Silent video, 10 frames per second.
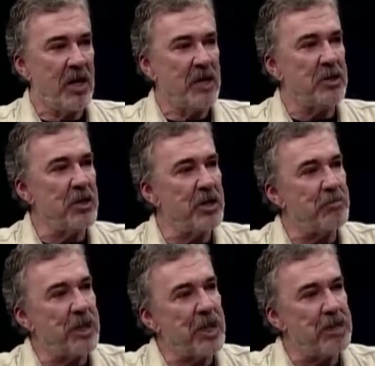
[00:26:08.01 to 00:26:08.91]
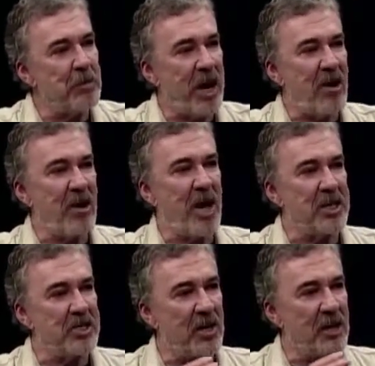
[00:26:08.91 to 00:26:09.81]
So they begin to parallel
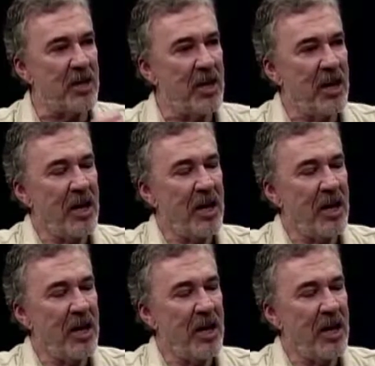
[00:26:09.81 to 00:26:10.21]
each other,